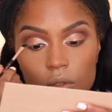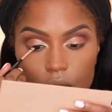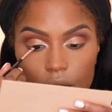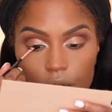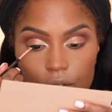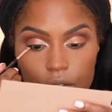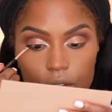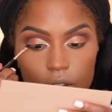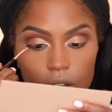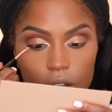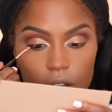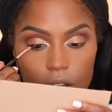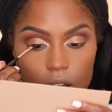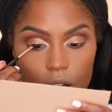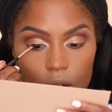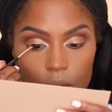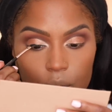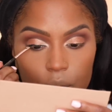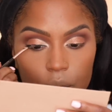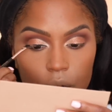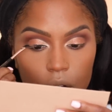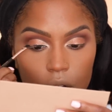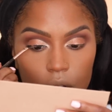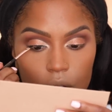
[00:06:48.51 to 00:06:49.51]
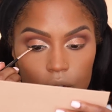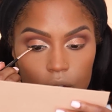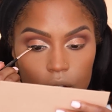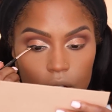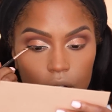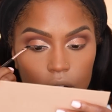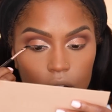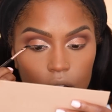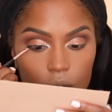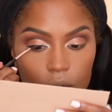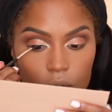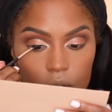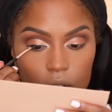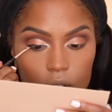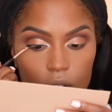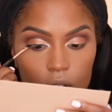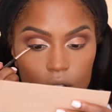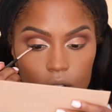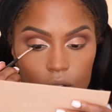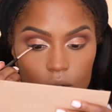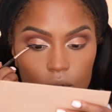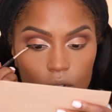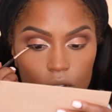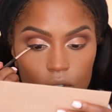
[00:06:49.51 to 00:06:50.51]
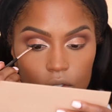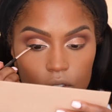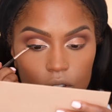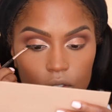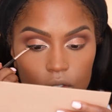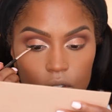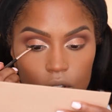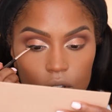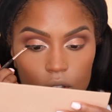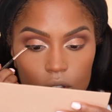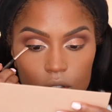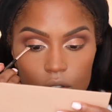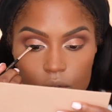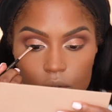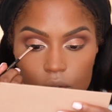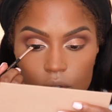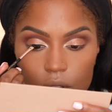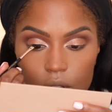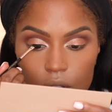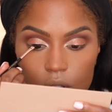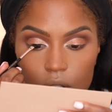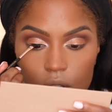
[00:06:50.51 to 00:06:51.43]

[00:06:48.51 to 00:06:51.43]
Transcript: I feel like a brown liner with this would have even looked really